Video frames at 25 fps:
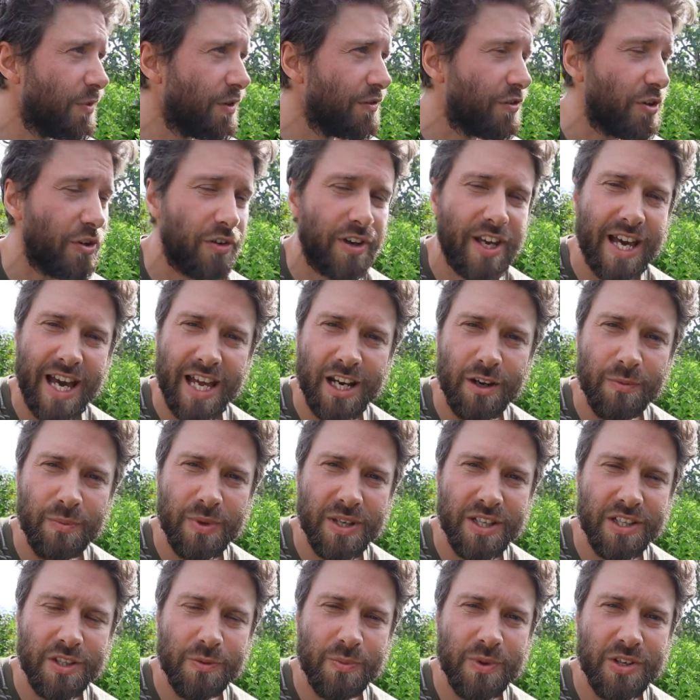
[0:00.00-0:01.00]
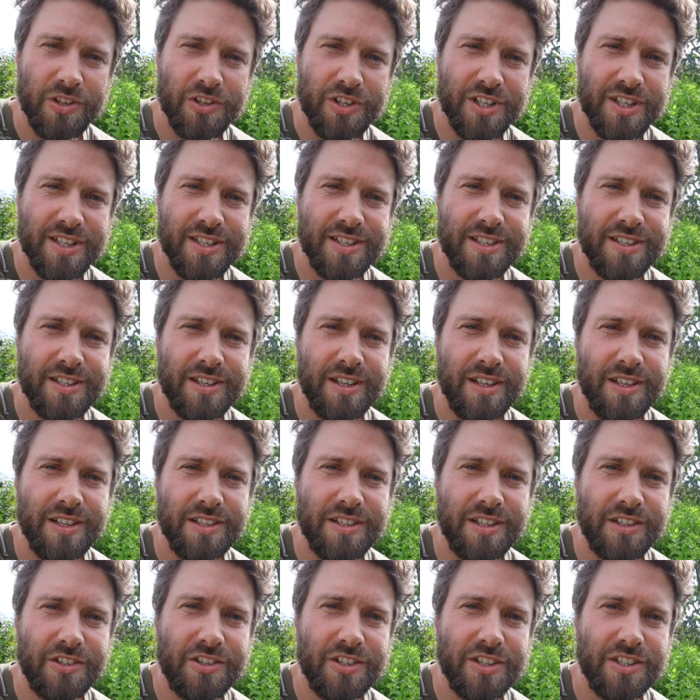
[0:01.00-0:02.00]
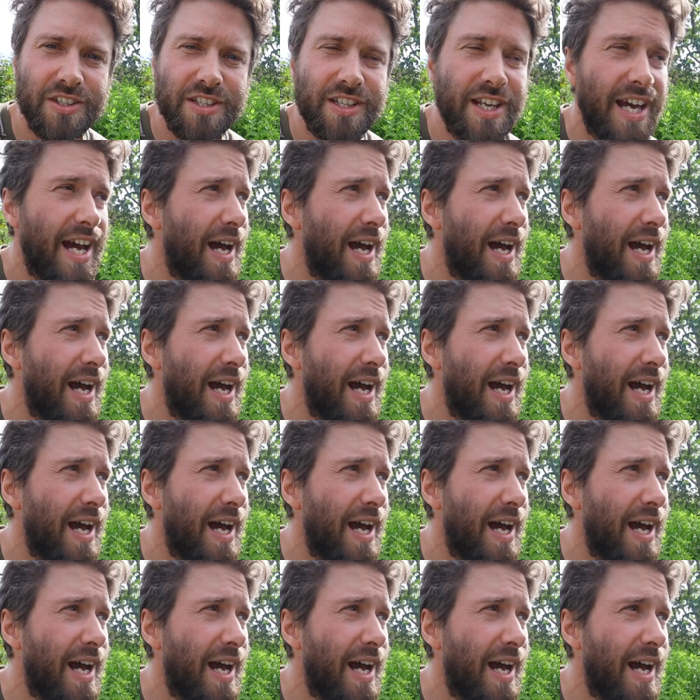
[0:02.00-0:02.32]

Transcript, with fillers: We've got canopy species such as